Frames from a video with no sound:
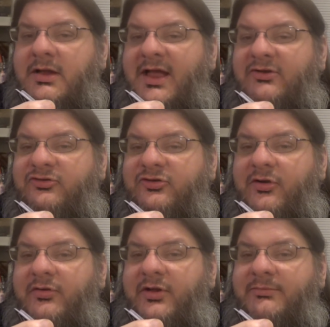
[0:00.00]
and
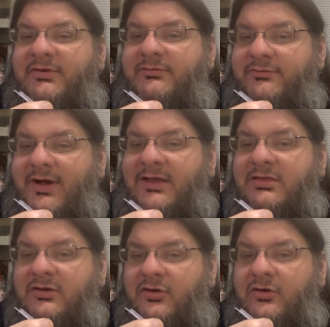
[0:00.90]
showed up to
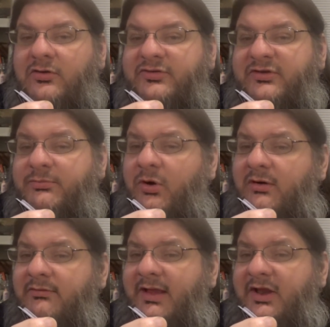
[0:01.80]
fight the Turtles as
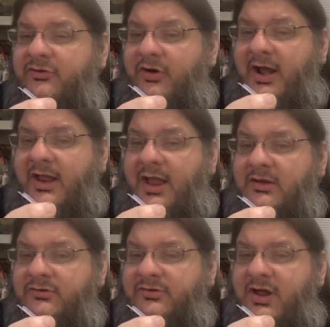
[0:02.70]
part of like a training
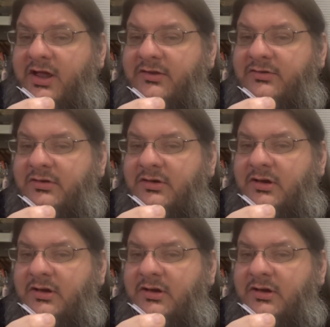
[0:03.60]
exercise